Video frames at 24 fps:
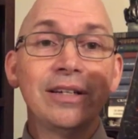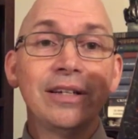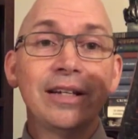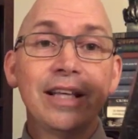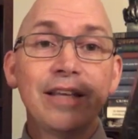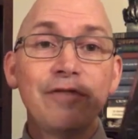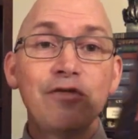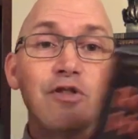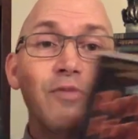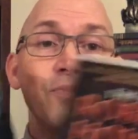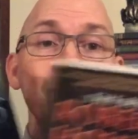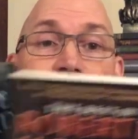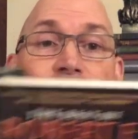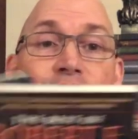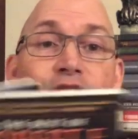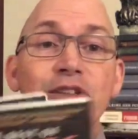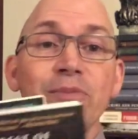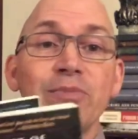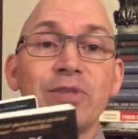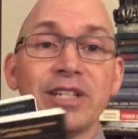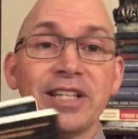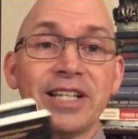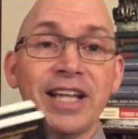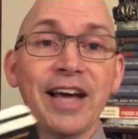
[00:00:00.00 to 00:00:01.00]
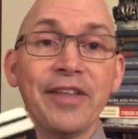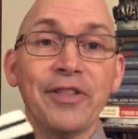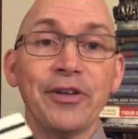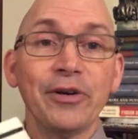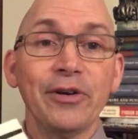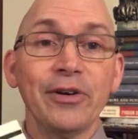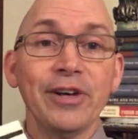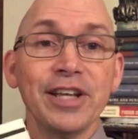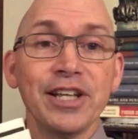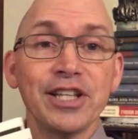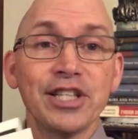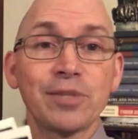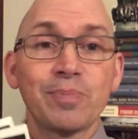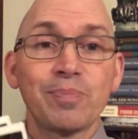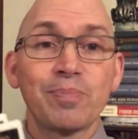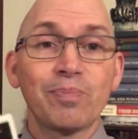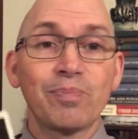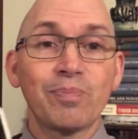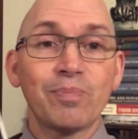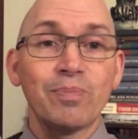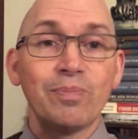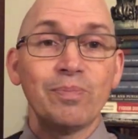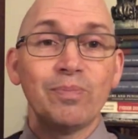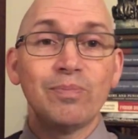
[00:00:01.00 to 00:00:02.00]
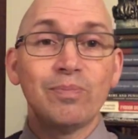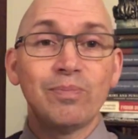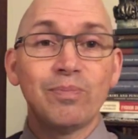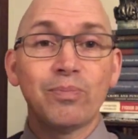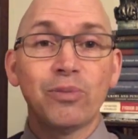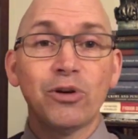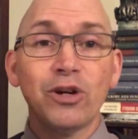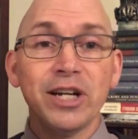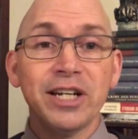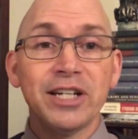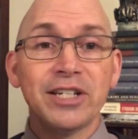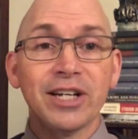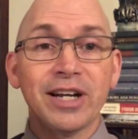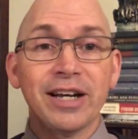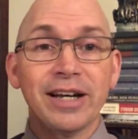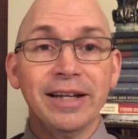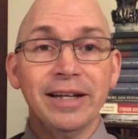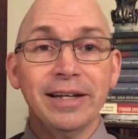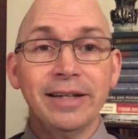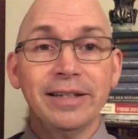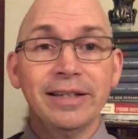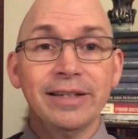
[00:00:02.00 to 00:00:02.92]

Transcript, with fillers: if you put them together, it's pretty giant.